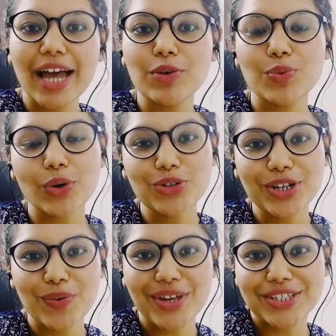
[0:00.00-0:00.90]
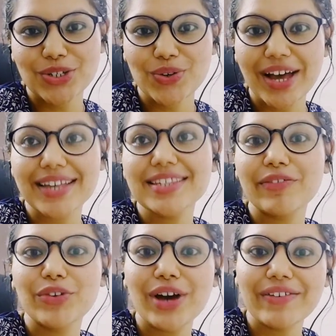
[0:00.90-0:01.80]
I want to request you guys,
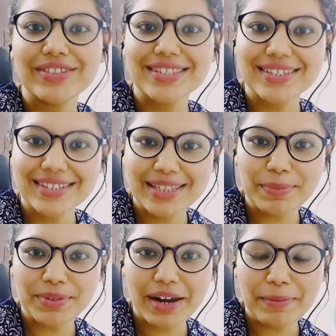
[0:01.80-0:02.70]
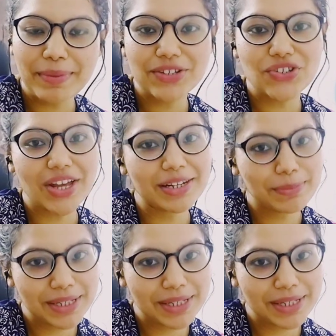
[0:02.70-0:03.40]
if you haven't still subscribed my channel,